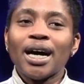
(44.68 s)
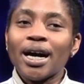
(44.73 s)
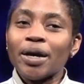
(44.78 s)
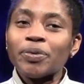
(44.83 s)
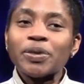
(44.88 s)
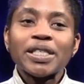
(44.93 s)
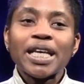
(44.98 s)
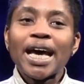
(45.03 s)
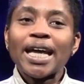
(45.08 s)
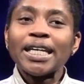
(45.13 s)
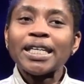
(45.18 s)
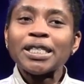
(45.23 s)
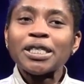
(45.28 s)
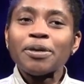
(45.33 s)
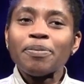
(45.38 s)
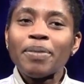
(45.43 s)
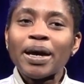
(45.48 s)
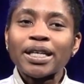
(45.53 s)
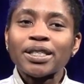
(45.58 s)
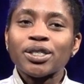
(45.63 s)
I was heading
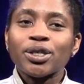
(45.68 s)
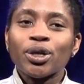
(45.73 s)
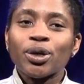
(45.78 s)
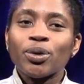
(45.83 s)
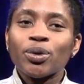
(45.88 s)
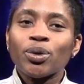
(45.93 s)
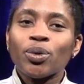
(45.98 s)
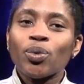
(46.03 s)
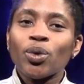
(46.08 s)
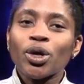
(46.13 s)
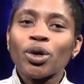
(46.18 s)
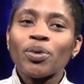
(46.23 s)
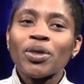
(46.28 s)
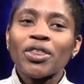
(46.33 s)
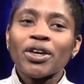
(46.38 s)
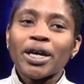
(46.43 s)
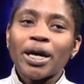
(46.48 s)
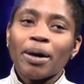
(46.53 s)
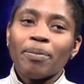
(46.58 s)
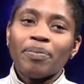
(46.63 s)
to Mexico to work
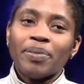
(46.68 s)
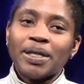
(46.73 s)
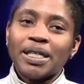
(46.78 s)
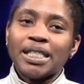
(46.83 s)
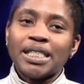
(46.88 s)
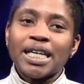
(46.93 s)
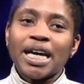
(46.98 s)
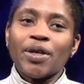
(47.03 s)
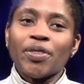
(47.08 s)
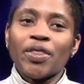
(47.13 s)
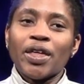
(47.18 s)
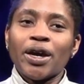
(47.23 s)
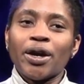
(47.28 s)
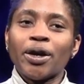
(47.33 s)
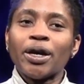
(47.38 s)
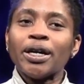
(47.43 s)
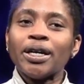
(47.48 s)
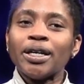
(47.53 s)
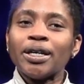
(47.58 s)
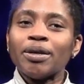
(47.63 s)
with a company down
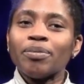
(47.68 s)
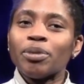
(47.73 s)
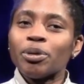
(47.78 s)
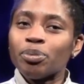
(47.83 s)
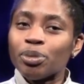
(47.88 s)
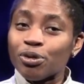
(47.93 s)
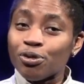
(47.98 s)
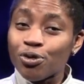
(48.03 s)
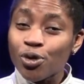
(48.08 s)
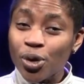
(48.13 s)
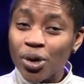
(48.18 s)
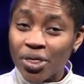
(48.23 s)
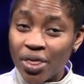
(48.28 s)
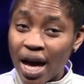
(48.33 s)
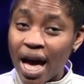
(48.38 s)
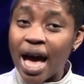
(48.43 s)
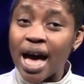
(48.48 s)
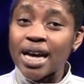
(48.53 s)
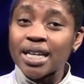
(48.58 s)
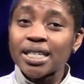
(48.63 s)
there, but before
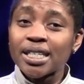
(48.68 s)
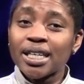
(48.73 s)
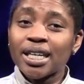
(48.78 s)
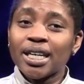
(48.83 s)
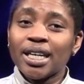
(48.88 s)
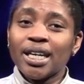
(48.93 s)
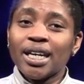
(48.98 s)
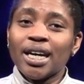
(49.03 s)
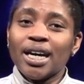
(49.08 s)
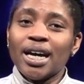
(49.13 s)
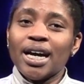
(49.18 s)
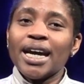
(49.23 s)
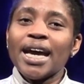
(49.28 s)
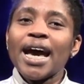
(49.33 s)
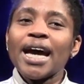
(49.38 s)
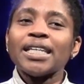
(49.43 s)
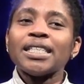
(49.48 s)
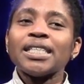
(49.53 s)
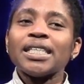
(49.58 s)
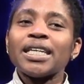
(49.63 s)
that, I
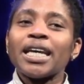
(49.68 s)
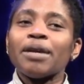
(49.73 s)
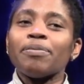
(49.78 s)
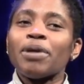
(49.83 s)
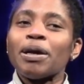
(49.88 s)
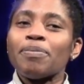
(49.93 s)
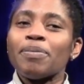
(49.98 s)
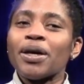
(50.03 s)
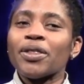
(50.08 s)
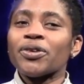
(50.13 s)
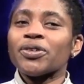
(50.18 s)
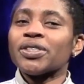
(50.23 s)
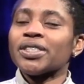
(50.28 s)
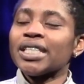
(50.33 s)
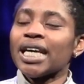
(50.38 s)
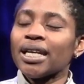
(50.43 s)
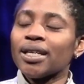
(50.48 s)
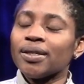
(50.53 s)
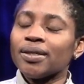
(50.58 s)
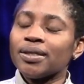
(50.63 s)
had to get my mother
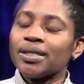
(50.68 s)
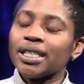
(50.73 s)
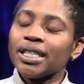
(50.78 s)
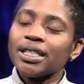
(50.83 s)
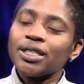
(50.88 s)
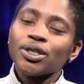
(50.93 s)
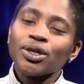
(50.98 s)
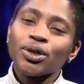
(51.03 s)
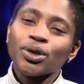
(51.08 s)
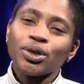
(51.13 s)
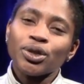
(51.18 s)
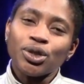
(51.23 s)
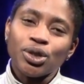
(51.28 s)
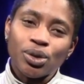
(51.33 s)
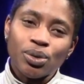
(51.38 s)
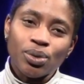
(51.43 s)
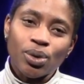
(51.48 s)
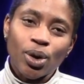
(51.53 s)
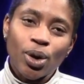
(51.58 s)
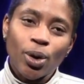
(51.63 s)
settled into her
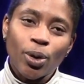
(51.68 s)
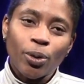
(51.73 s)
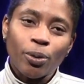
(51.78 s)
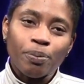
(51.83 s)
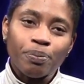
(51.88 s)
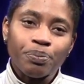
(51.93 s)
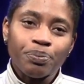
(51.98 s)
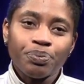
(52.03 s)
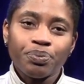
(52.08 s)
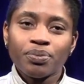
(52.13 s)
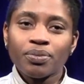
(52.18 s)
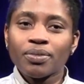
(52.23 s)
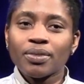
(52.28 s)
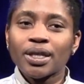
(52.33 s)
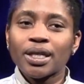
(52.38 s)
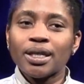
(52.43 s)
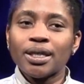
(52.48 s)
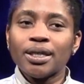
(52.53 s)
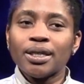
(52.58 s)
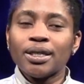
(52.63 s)
new home.
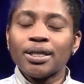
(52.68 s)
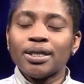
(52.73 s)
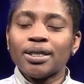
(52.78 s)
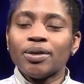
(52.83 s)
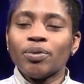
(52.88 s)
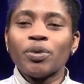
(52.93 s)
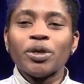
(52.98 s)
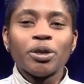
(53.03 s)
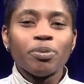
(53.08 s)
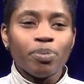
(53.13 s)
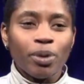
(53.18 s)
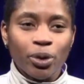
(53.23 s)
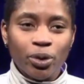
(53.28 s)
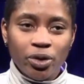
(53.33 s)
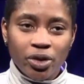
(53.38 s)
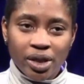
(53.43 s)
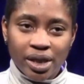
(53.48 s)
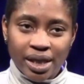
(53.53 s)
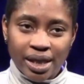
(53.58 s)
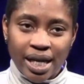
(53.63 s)
We had
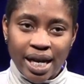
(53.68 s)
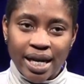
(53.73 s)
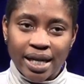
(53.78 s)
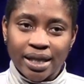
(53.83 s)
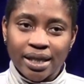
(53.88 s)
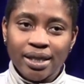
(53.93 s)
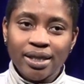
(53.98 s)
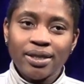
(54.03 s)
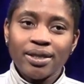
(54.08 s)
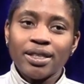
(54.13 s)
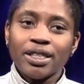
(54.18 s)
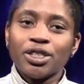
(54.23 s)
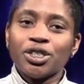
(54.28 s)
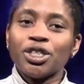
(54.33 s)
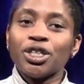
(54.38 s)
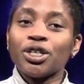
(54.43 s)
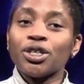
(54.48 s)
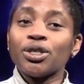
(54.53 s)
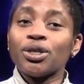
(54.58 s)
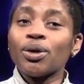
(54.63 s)
both decided that
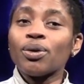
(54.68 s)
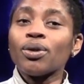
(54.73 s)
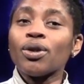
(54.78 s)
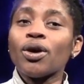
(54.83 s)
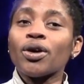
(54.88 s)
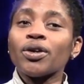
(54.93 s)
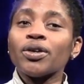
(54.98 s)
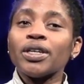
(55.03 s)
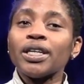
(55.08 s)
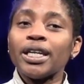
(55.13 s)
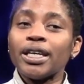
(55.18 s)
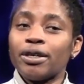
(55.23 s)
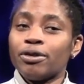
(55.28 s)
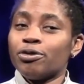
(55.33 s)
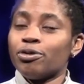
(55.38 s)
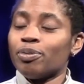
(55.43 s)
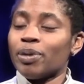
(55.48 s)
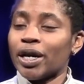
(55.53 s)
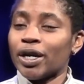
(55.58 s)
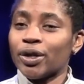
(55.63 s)
she could no longer
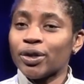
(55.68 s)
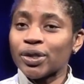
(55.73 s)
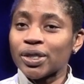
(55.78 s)
live by